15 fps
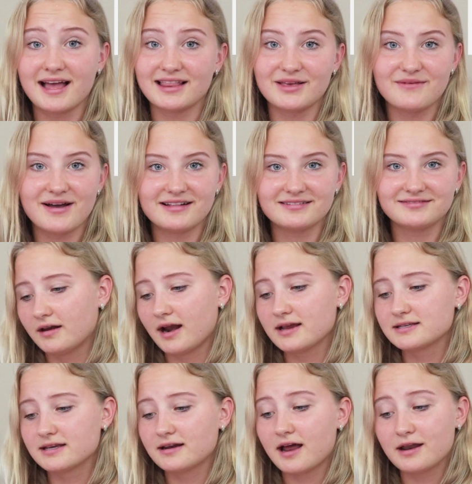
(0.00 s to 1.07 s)
LOL. And I
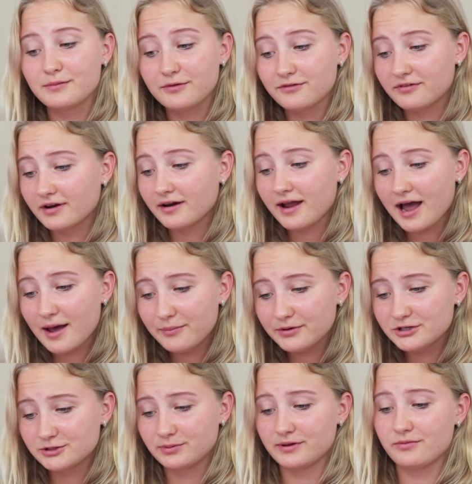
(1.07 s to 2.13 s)
said, I'd be very
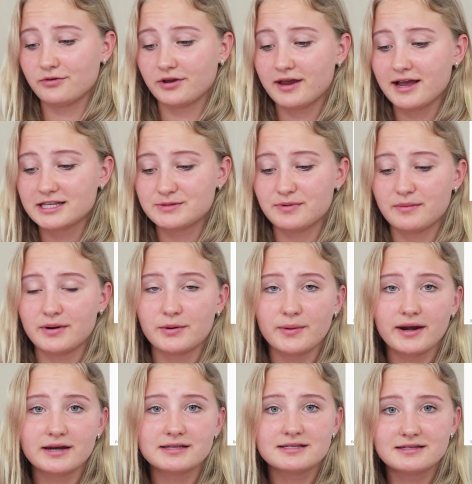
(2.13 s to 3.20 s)
happy to play with your kids, but my
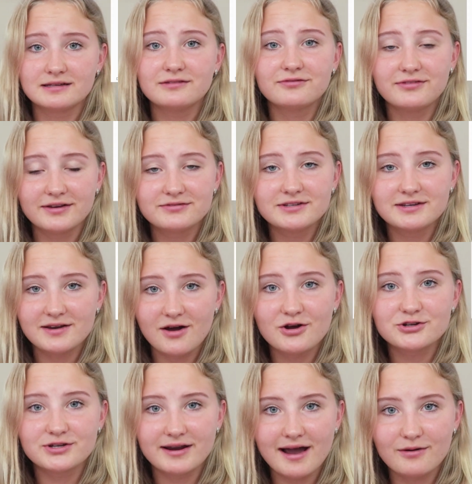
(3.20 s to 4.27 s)
rate is still
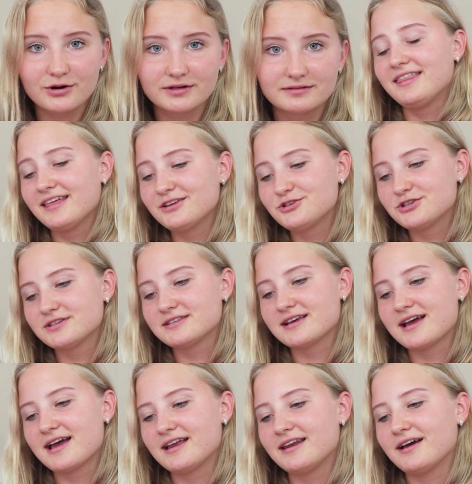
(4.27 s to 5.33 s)
$15 an hour. And then she
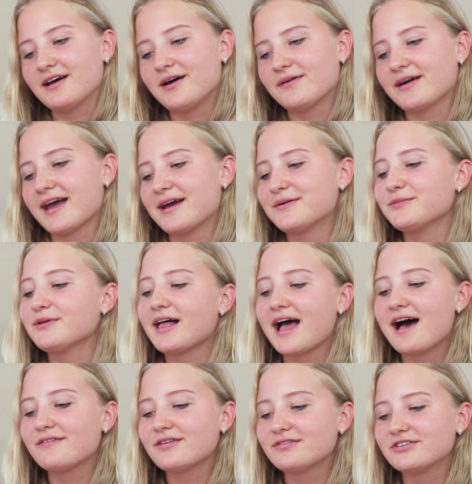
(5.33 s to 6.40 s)
said, okay, we'll
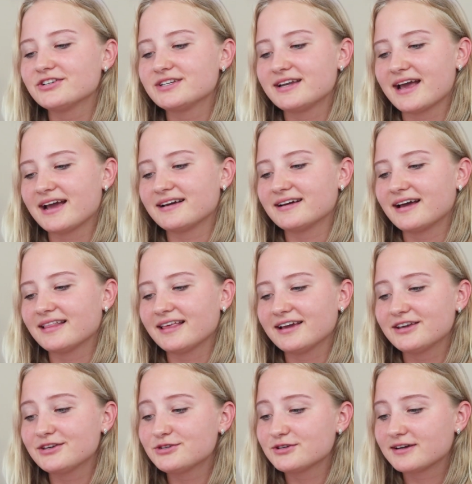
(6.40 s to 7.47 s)
have you for today. I'd
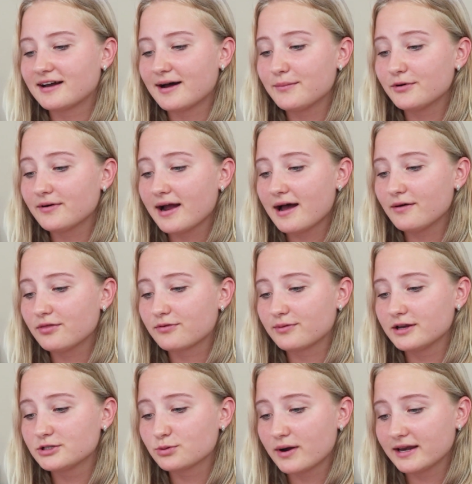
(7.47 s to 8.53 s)
like you to come around
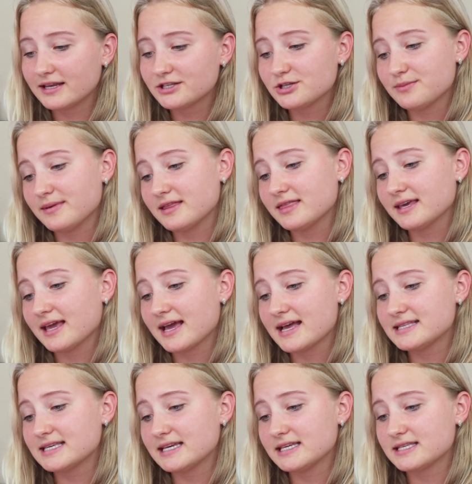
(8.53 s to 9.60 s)
3:20 to meet the
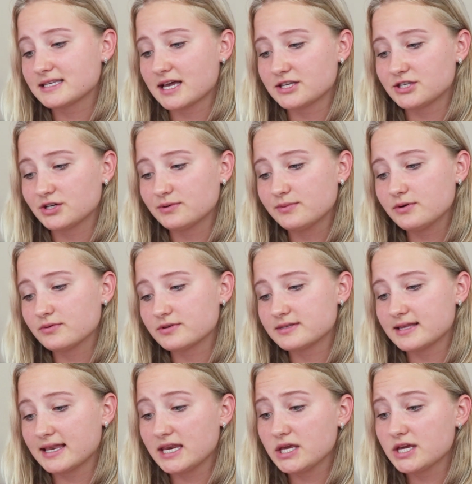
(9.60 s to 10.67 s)
kids and discuss our rules.
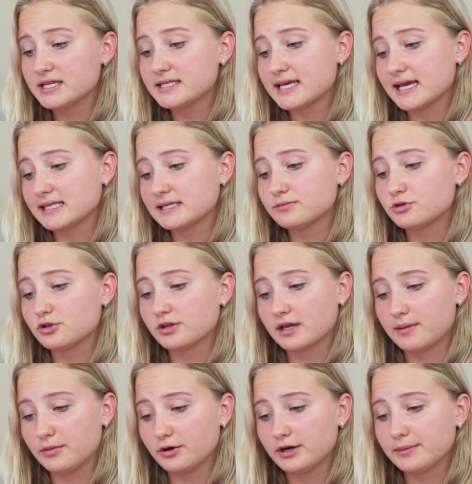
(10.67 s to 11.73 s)
Then you can take them to the
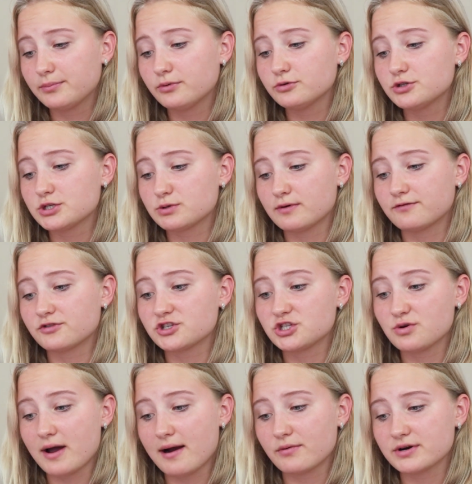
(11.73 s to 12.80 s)
community pool to swim for
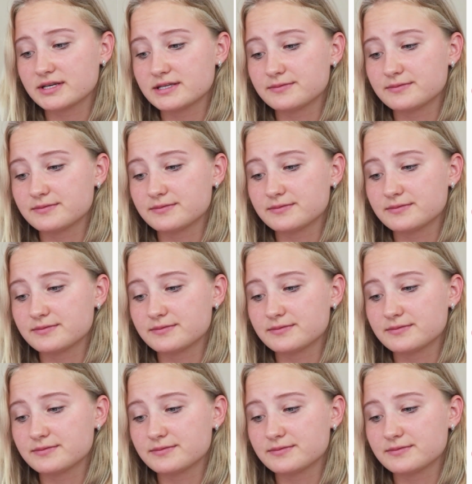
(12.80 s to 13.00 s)
2 hours.